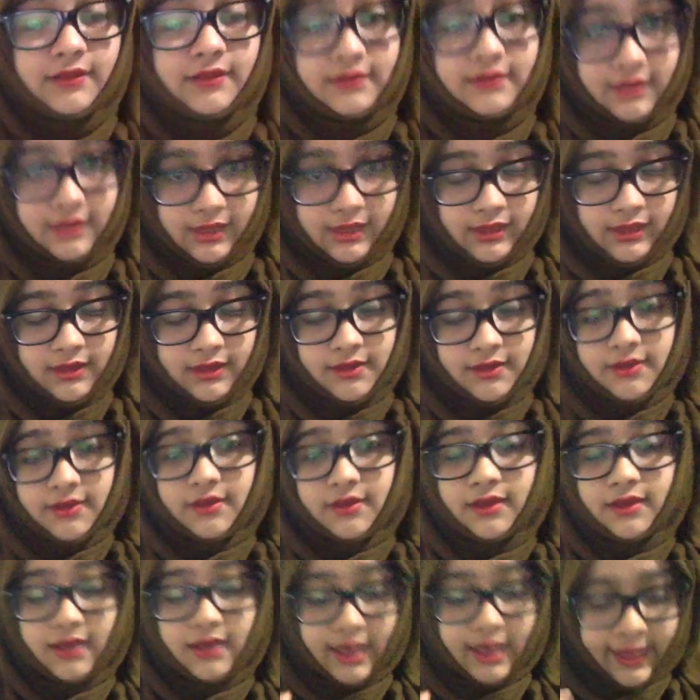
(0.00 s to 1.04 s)
They
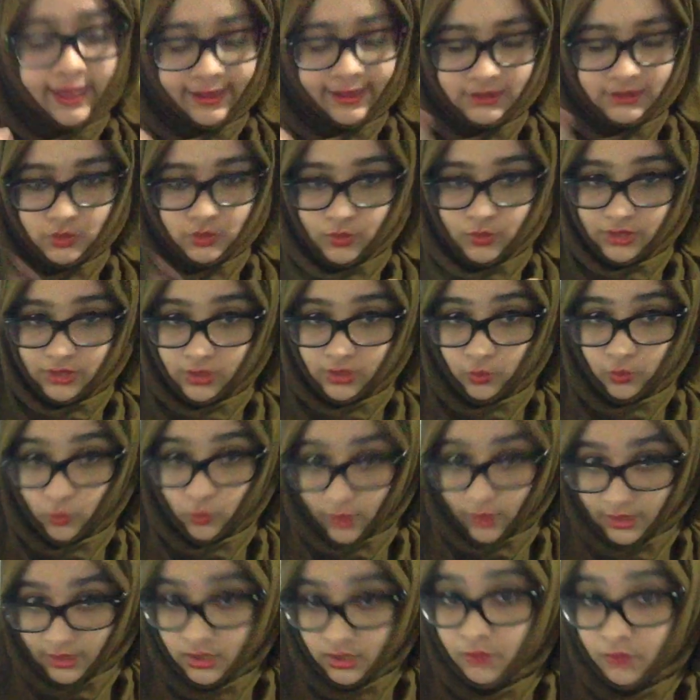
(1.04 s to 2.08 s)
act within
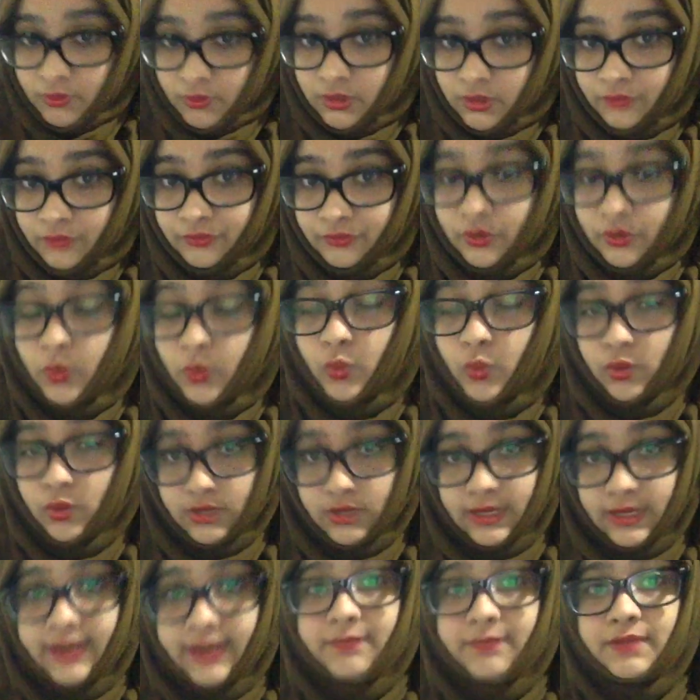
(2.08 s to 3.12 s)
1 hour of the
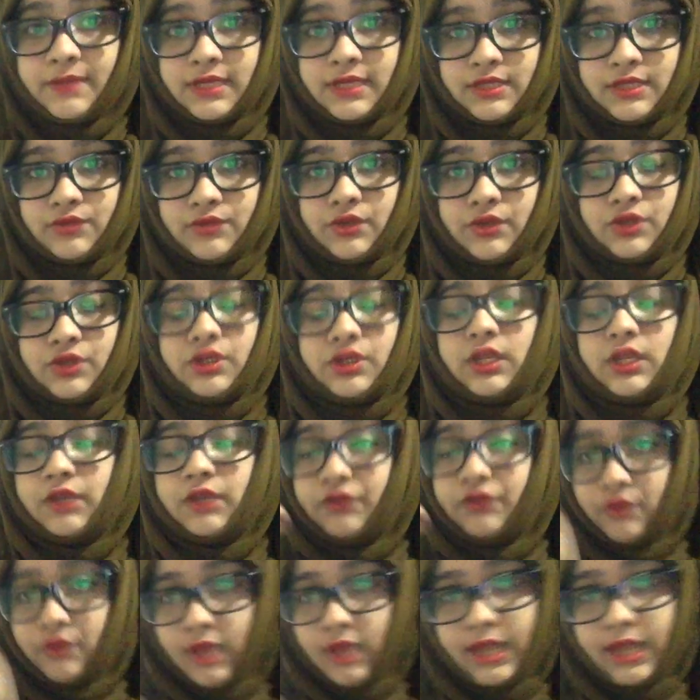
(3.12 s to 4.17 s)
oral administration.
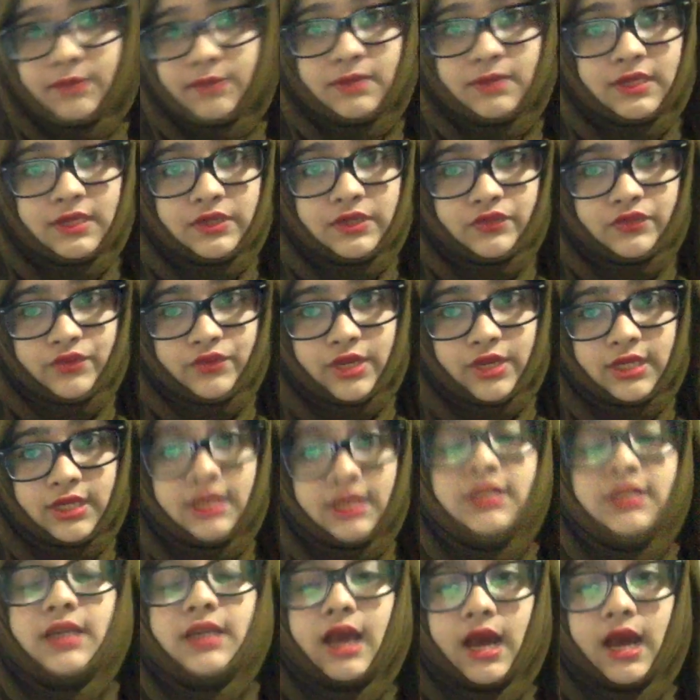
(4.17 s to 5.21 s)
If you administrate
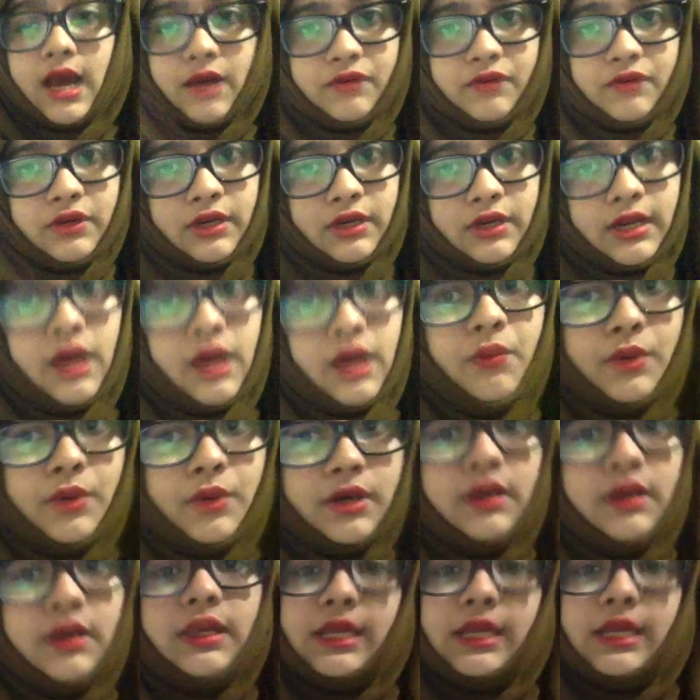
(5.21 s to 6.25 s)
it, after an
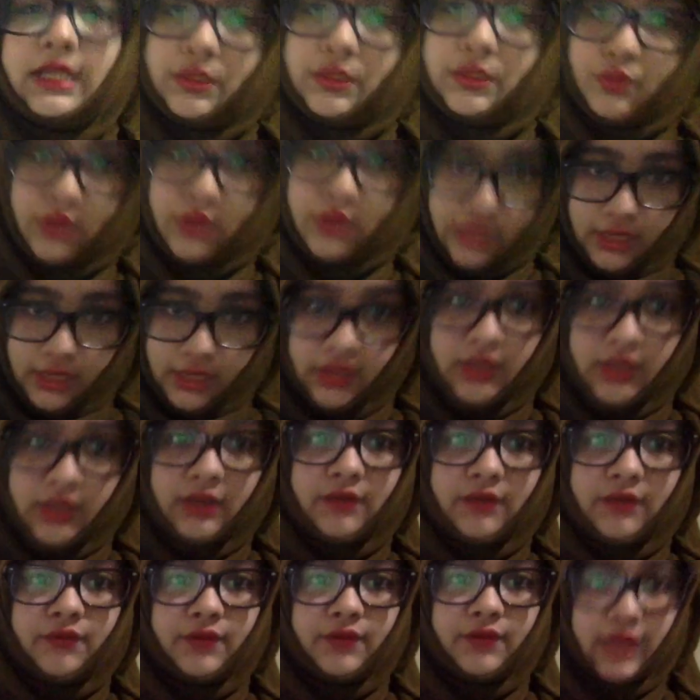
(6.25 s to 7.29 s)
hour it will
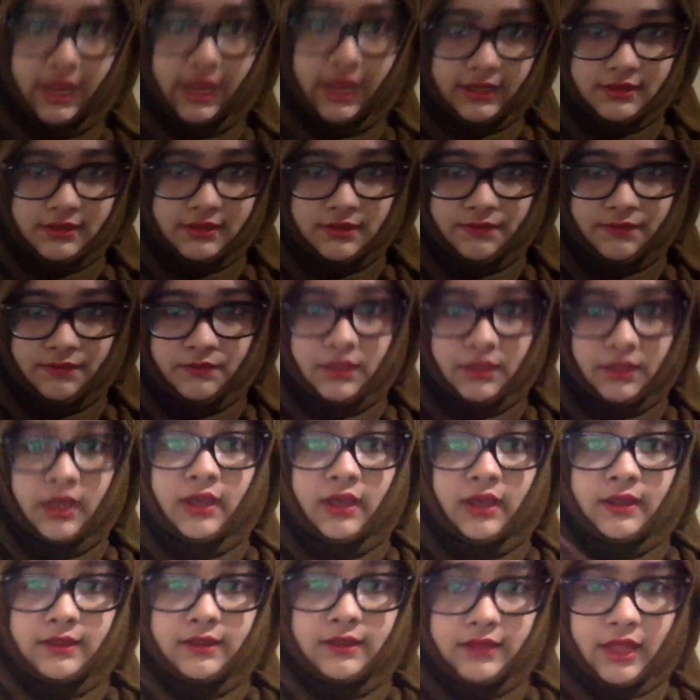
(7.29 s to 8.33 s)
react.
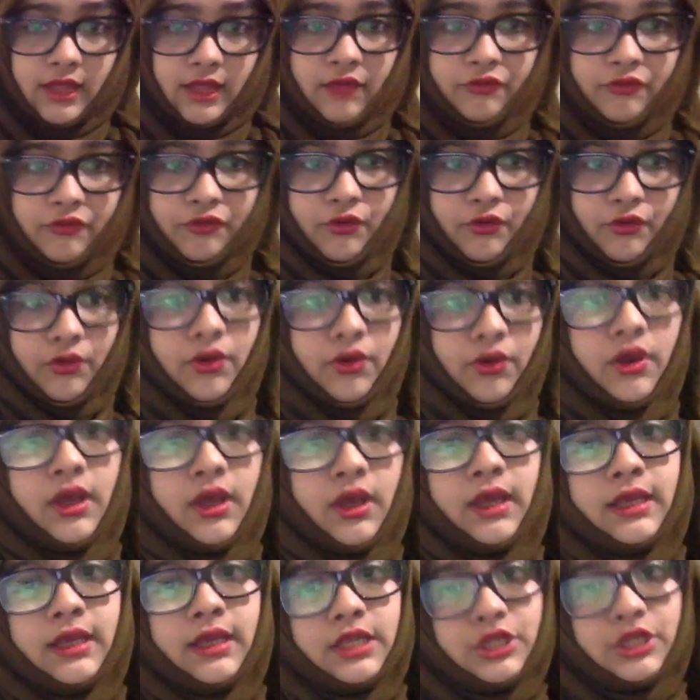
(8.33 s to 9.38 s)
Therefore,
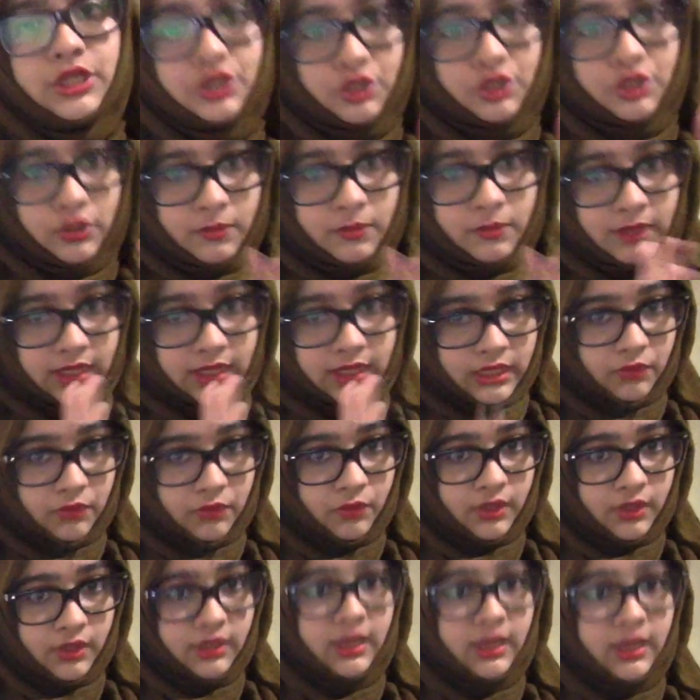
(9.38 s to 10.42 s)
it should be
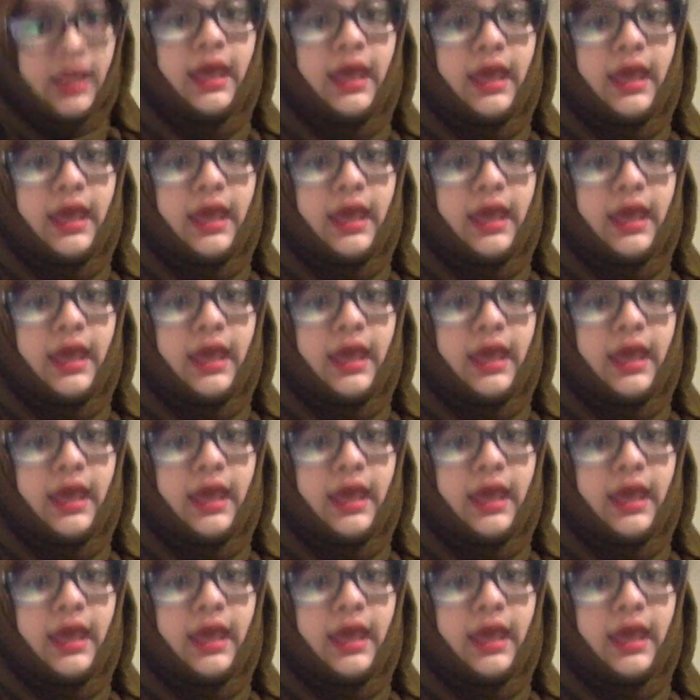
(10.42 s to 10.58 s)
given